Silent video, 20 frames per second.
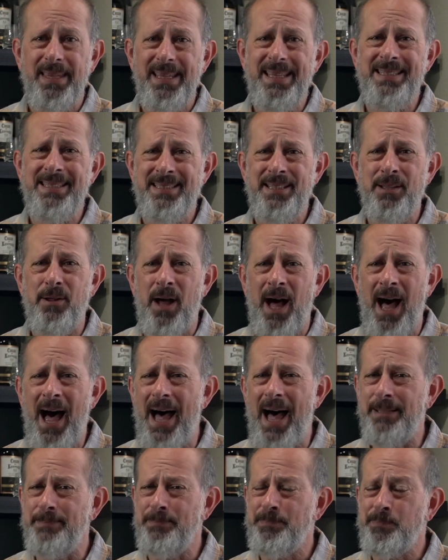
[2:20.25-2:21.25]
It's still
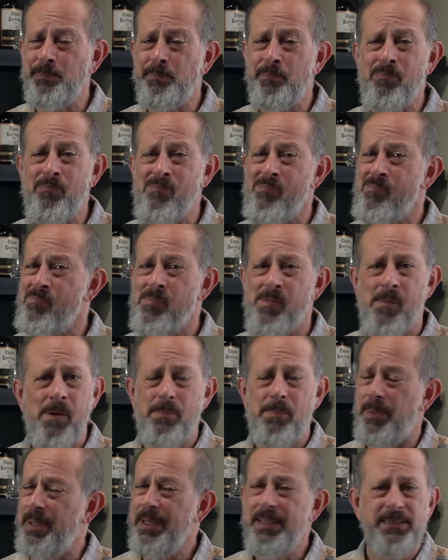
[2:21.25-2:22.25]
hot,
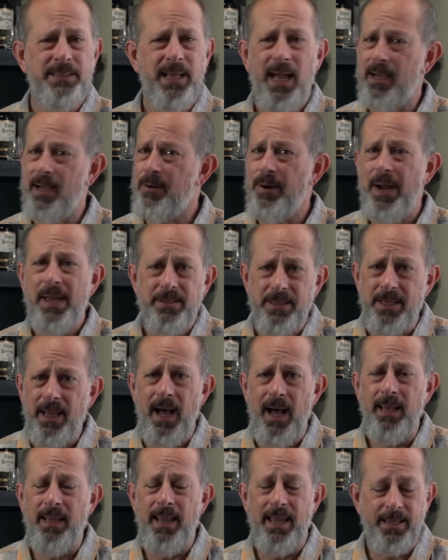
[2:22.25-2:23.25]
but it's not crazy
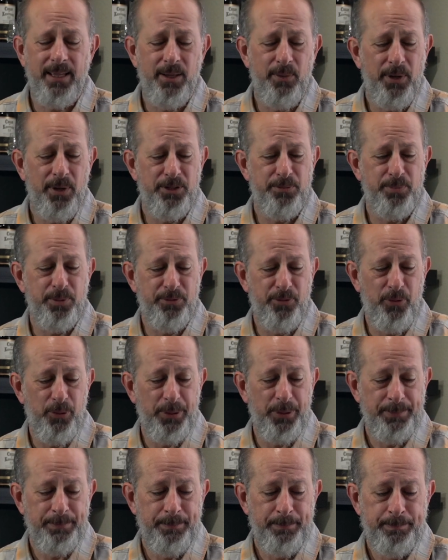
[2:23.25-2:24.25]
hot like it was
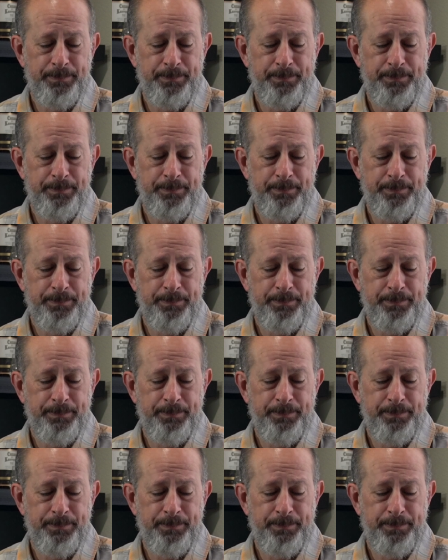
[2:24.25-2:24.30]
before.